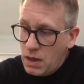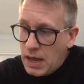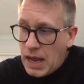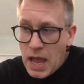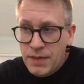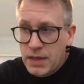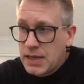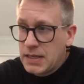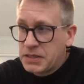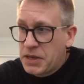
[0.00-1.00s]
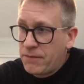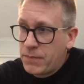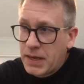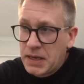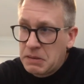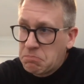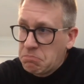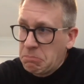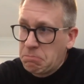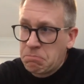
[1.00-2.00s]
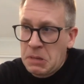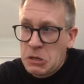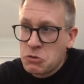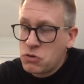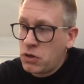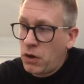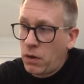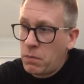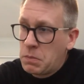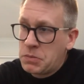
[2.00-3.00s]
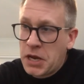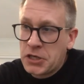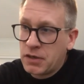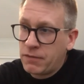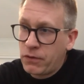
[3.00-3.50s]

and the yields have been, ranging